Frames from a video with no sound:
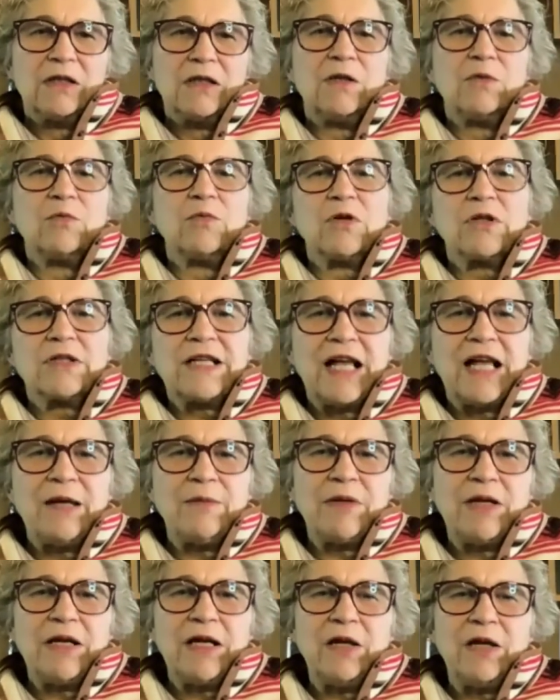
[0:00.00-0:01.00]
The work came
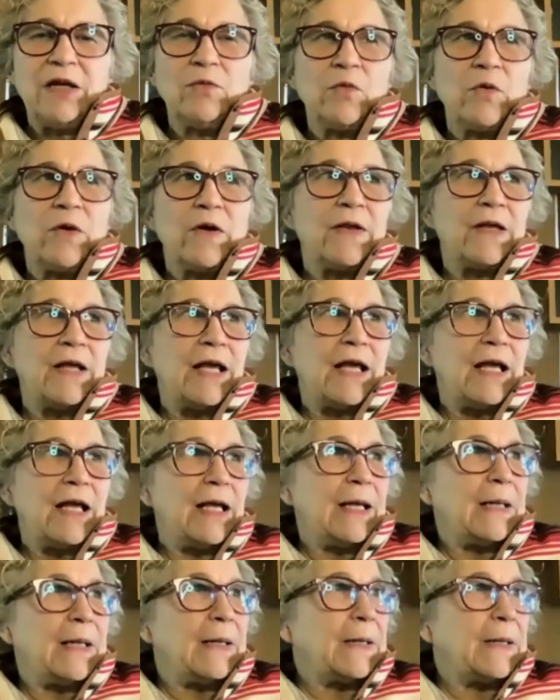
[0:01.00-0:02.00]
in with
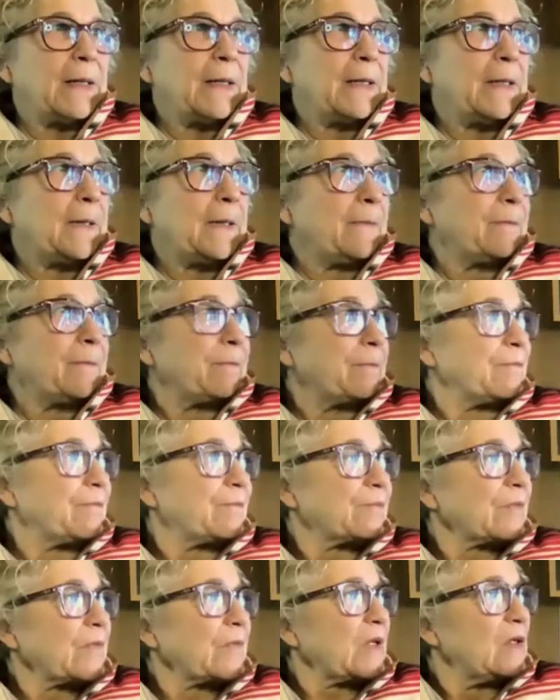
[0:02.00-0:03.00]
a
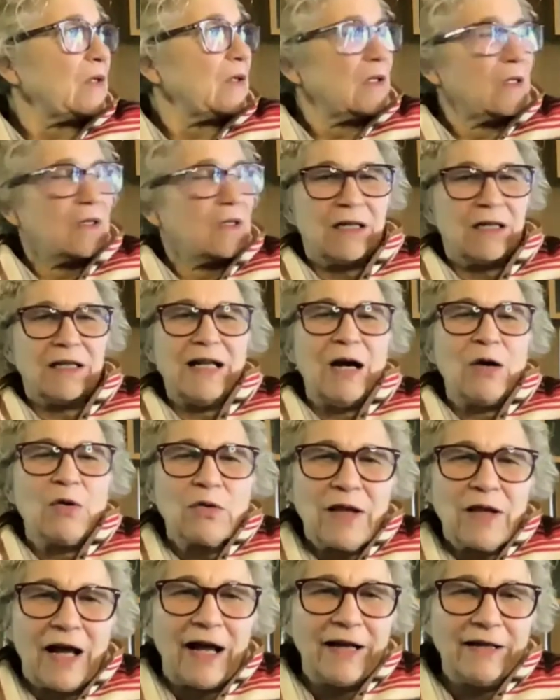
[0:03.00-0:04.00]
an
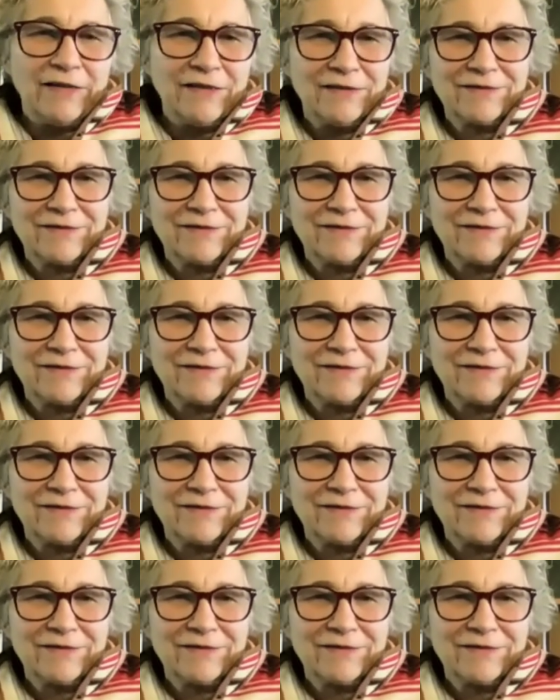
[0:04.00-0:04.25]
outline.